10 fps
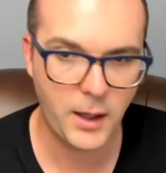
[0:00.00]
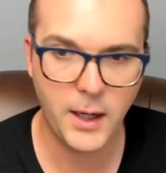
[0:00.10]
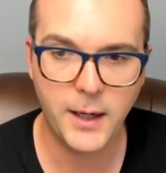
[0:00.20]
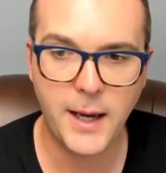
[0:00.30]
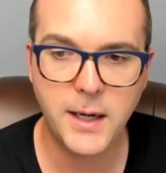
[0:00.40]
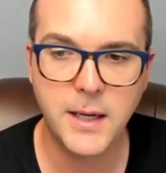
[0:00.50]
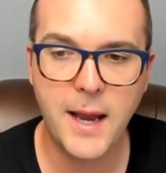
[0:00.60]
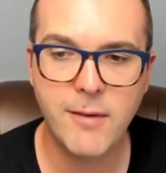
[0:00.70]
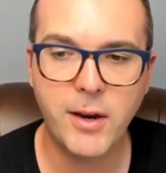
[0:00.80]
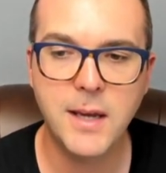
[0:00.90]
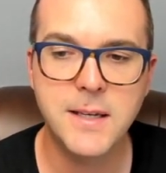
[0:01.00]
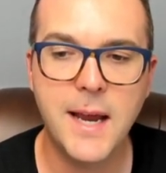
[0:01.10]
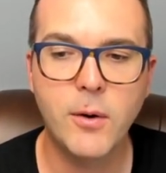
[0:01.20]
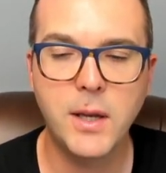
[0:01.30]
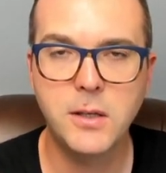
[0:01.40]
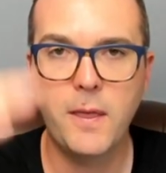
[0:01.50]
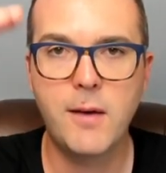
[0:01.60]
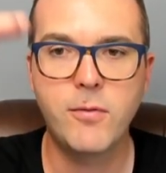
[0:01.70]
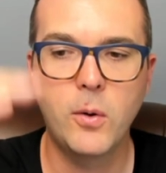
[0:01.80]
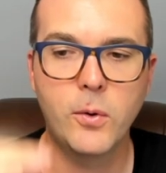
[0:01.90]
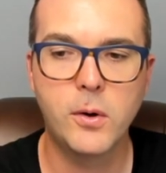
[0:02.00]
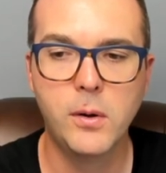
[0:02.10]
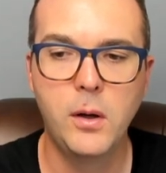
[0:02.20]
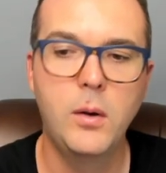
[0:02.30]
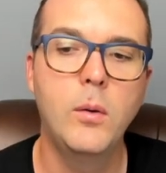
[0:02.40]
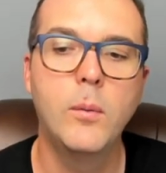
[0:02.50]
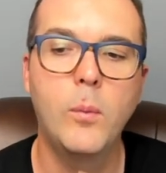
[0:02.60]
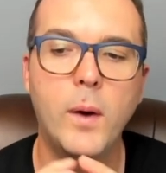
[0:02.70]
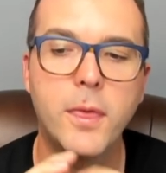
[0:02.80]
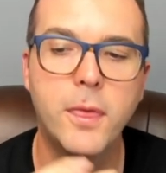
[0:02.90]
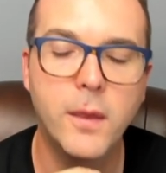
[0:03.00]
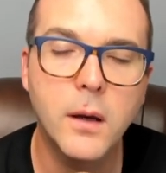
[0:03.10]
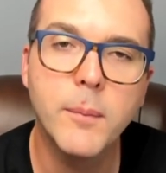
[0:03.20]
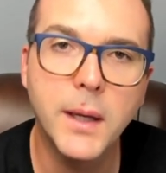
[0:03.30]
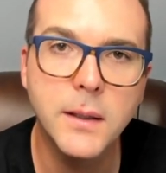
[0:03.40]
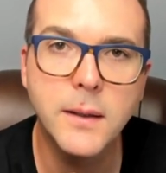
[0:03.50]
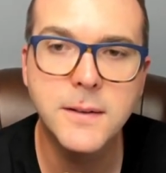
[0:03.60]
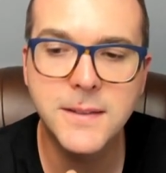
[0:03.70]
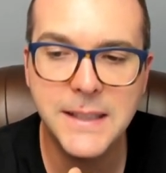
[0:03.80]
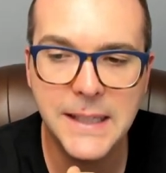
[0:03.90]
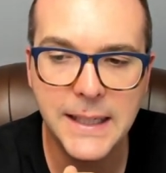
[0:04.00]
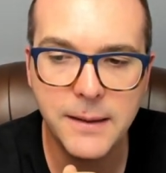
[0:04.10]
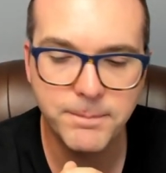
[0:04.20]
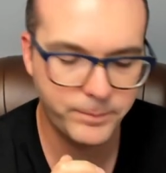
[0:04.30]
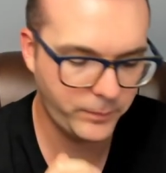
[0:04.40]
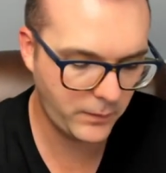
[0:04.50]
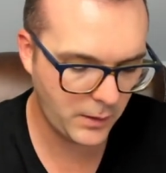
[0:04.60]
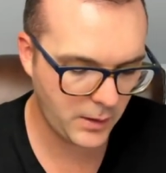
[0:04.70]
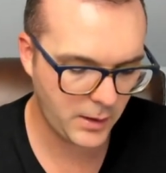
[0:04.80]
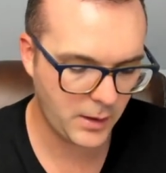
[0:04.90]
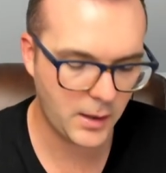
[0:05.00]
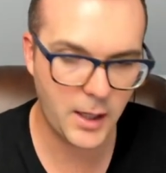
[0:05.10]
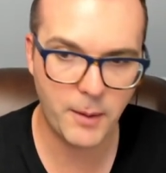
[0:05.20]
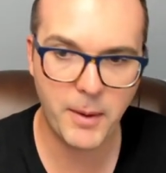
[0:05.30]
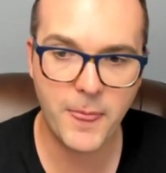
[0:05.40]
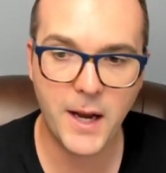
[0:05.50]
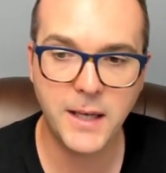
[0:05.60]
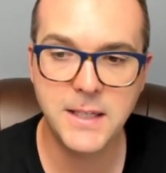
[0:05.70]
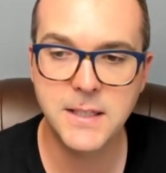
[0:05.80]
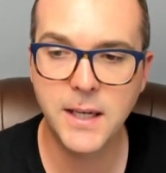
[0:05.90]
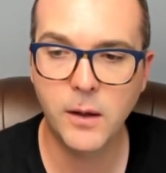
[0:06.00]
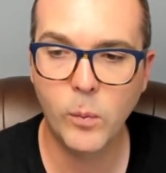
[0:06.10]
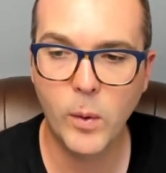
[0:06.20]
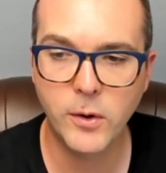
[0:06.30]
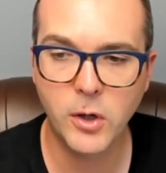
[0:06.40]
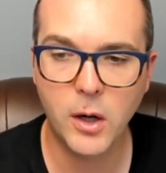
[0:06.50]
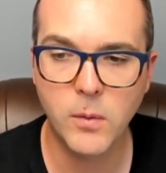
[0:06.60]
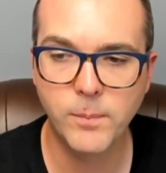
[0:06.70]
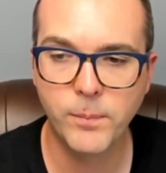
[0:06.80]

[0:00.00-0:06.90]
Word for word: And I can navigate down into that folder with the command cd, um, and then I need to tell it where to go.